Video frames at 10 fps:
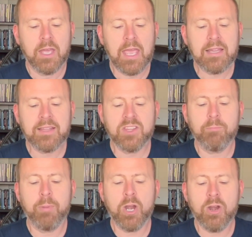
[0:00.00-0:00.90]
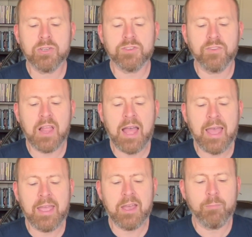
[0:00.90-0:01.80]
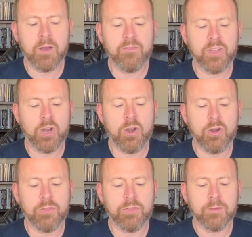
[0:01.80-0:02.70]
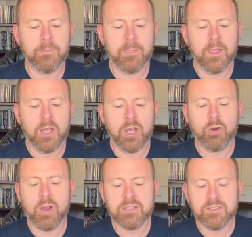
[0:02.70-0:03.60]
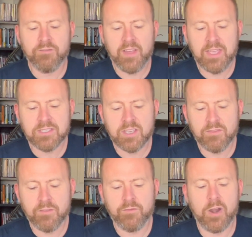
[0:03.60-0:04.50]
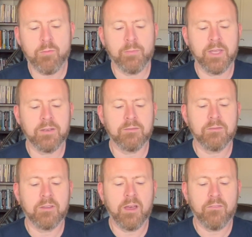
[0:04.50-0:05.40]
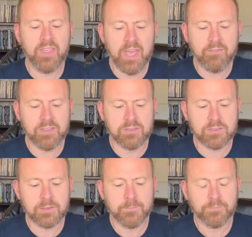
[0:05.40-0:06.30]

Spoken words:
and let the birds fly above the earth across the face of the firmament of the heavens."